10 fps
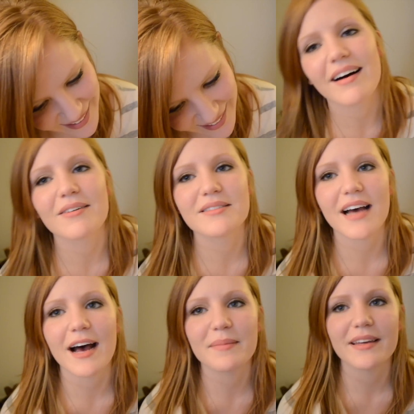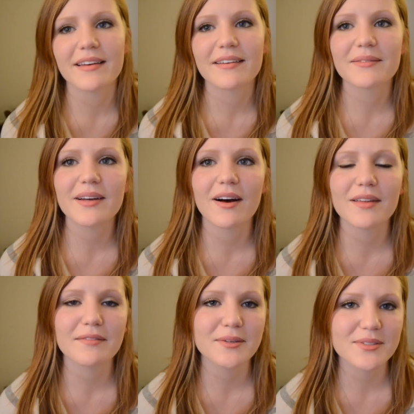Oh, Dobby, we all
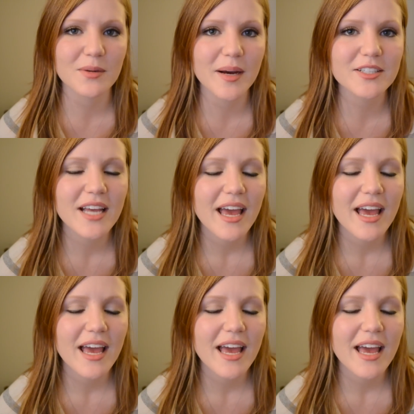love you so much.